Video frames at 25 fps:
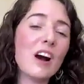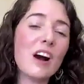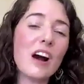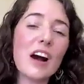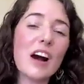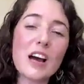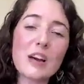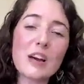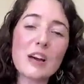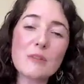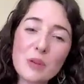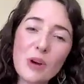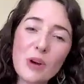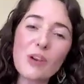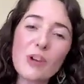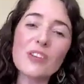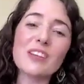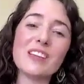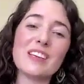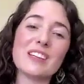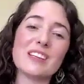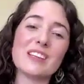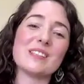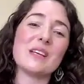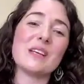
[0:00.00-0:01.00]
I am not
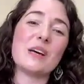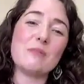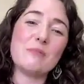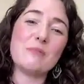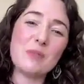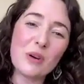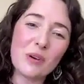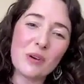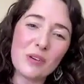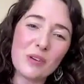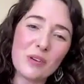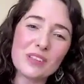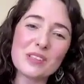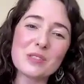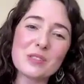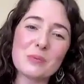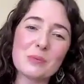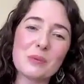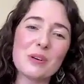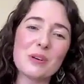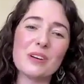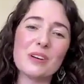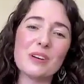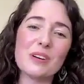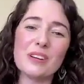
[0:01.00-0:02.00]
this, I'm not this
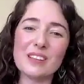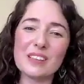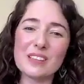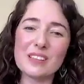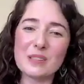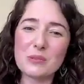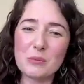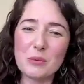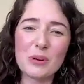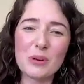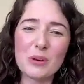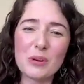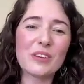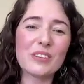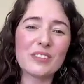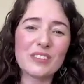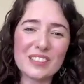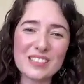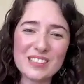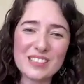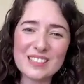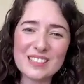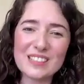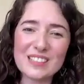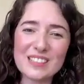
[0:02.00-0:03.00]
world,
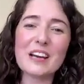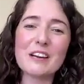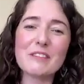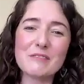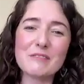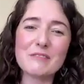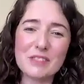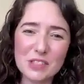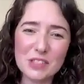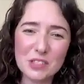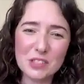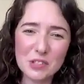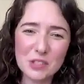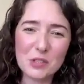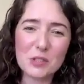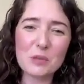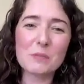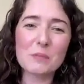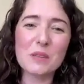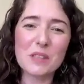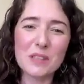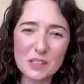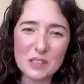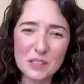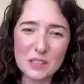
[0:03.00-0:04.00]
this life, this
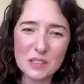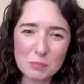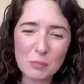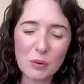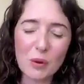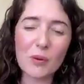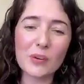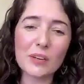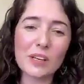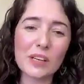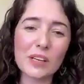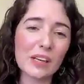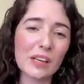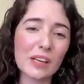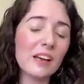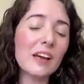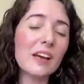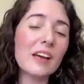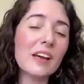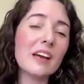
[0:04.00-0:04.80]
human, this body.